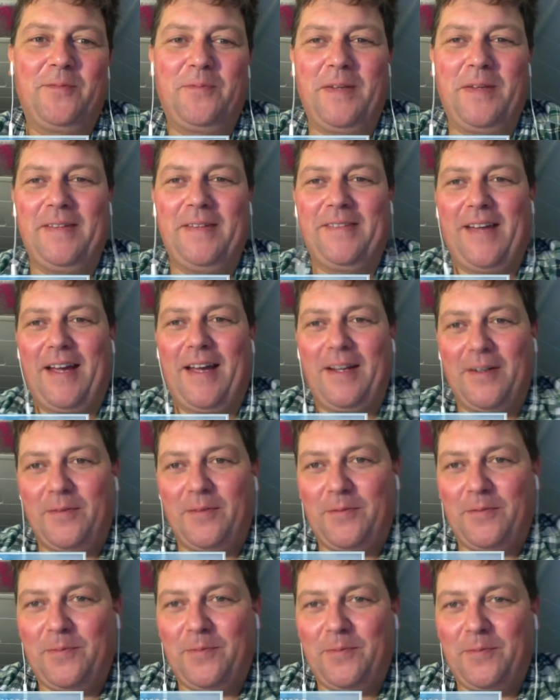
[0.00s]
dying of
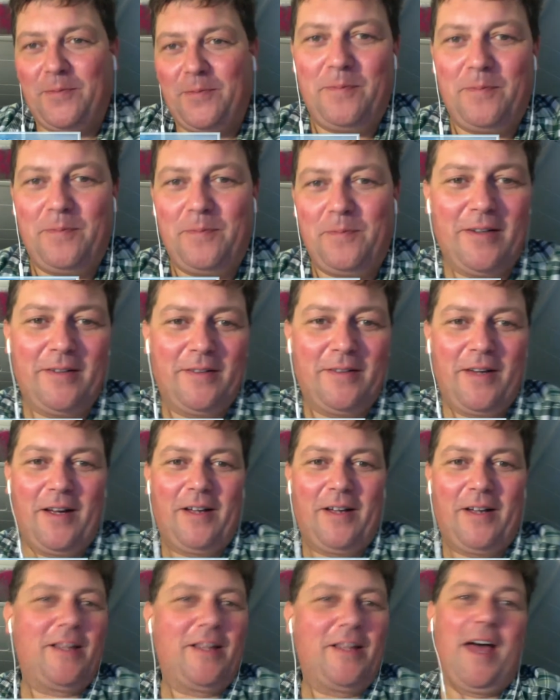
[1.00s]
being
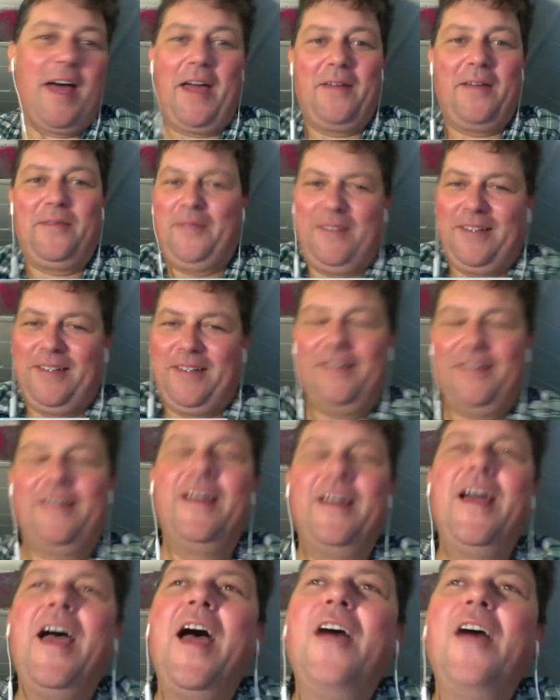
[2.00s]
alive,
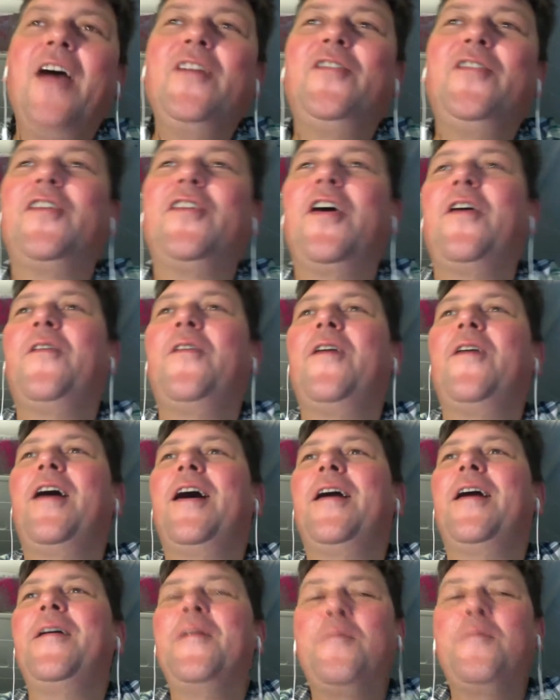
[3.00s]

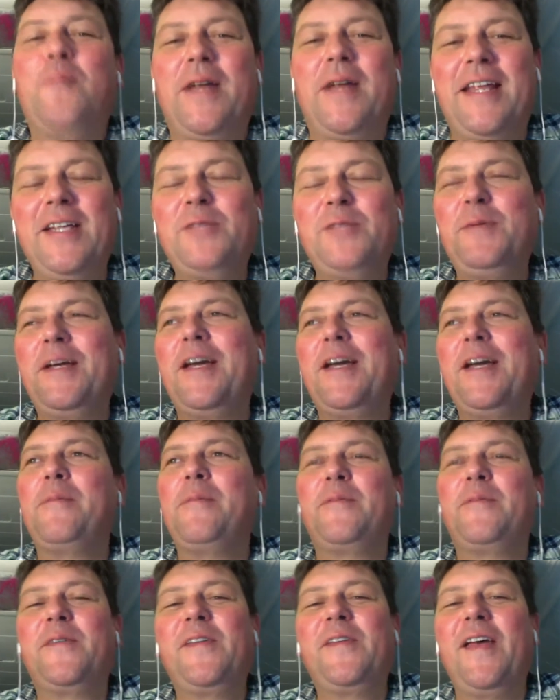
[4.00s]
So, but he's become
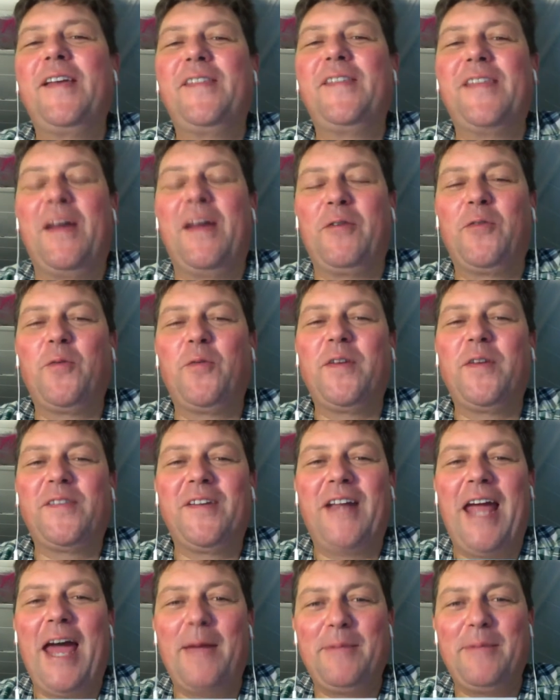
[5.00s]
obsessed now with what's
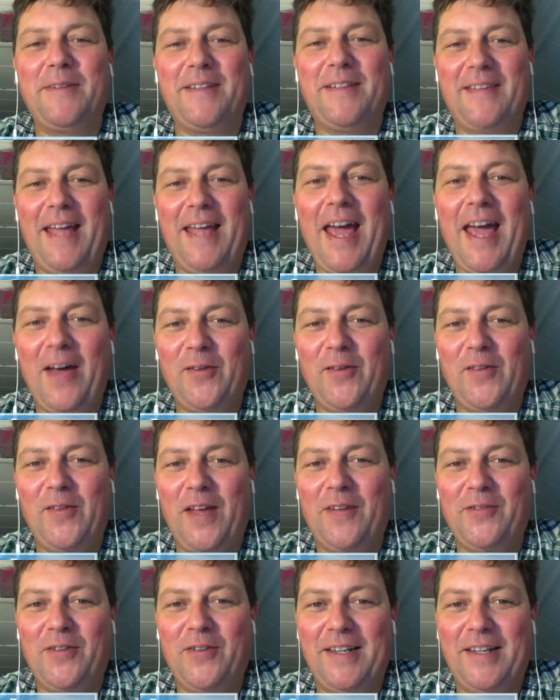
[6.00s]
going to happen to the house
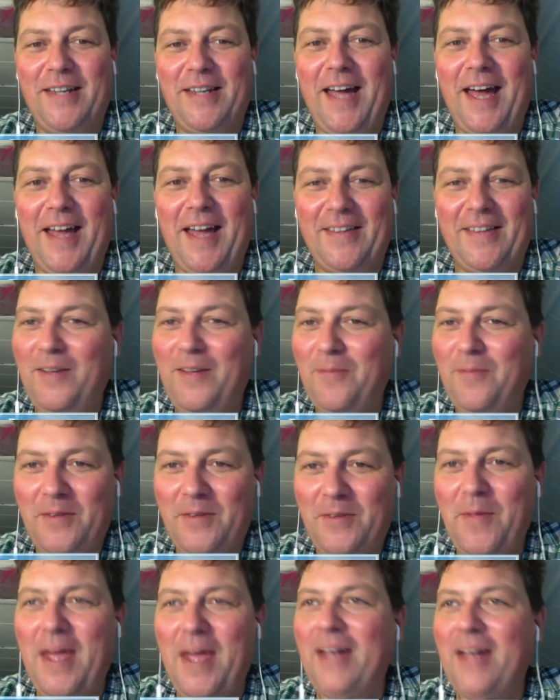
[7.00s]
after he dies. Now,
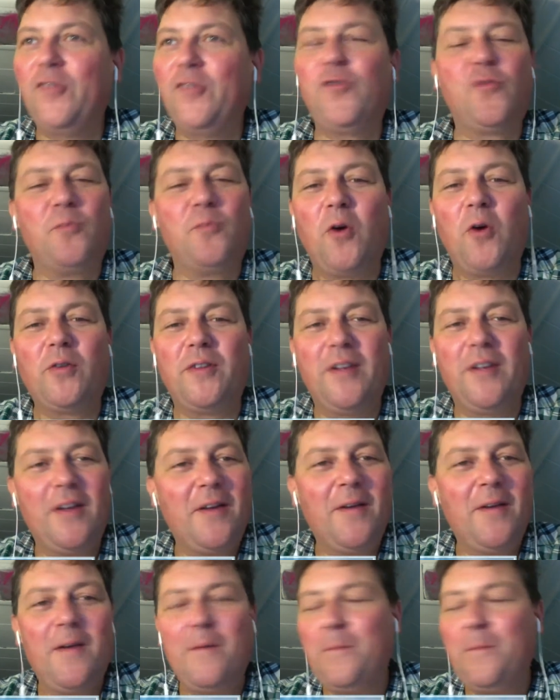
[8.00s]
the man has smoked
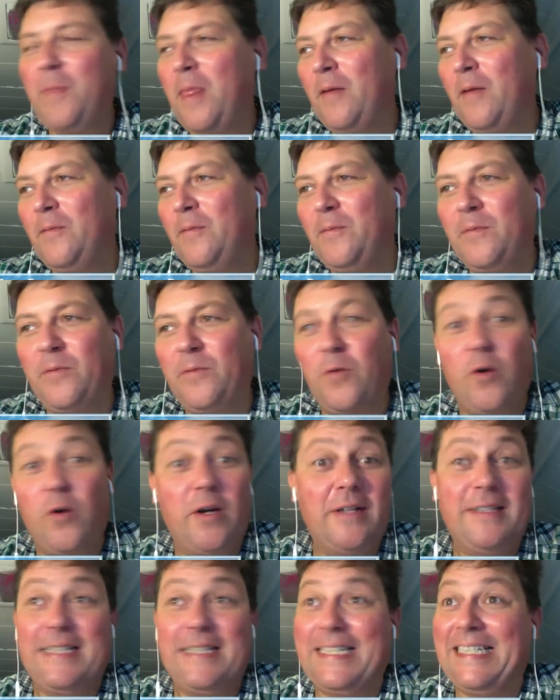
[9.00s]

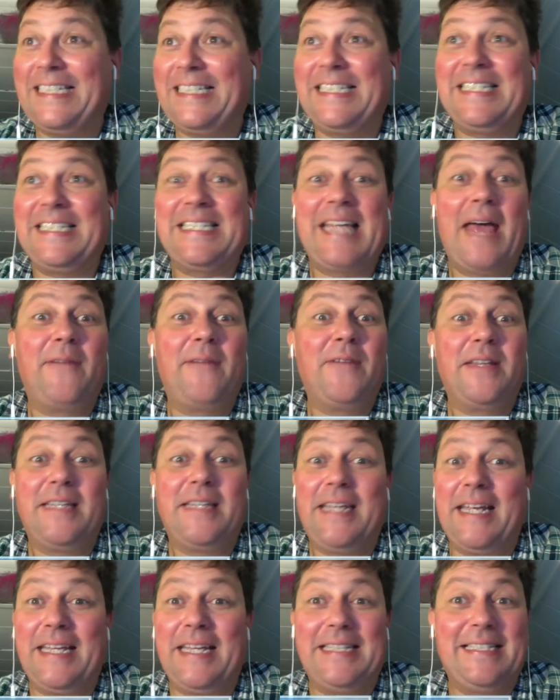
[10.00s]
for
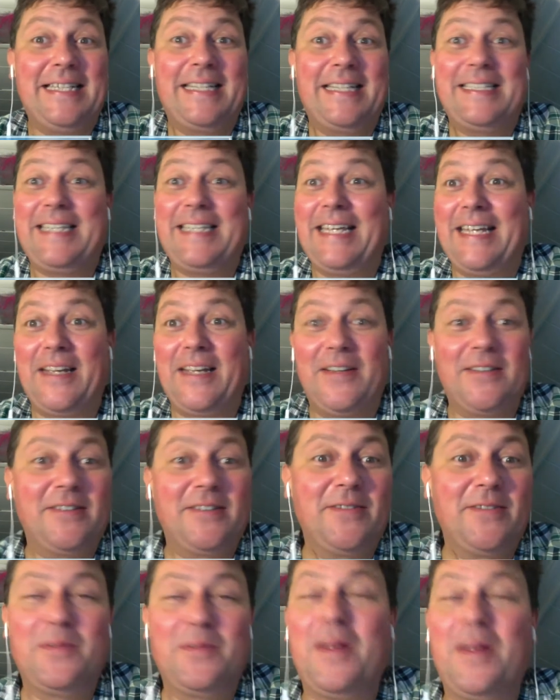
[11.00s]
70, 60
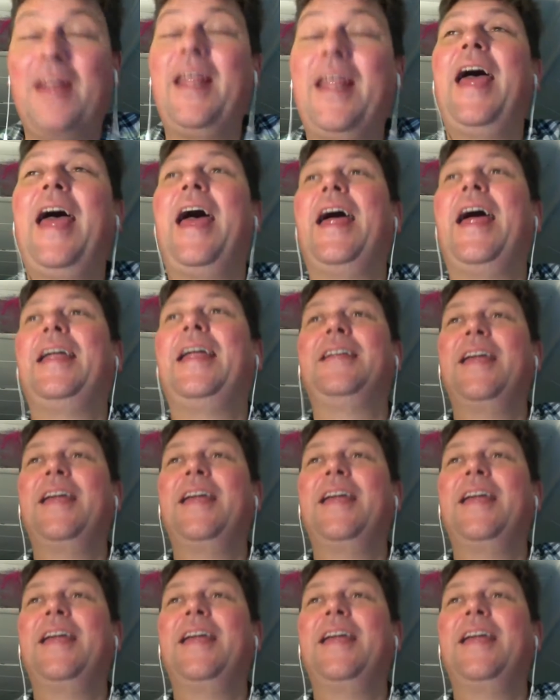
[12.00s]
years, and